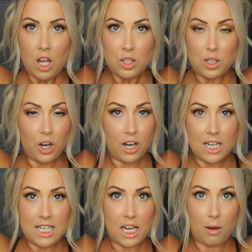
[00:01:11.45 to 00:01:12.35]
So you're going
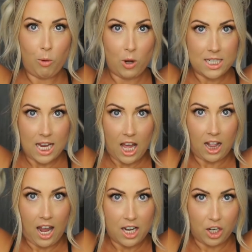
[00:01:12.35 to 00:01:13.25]
to take your
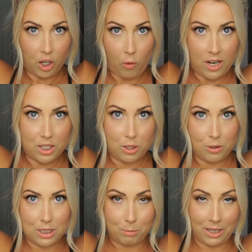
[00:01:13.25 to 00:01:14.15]
ponytail and you're going to
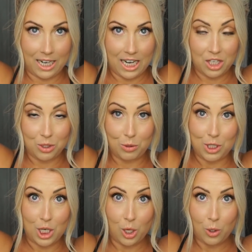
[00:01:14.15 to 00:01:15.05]
split it into
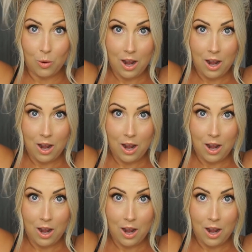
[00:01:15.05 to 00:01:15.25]
2,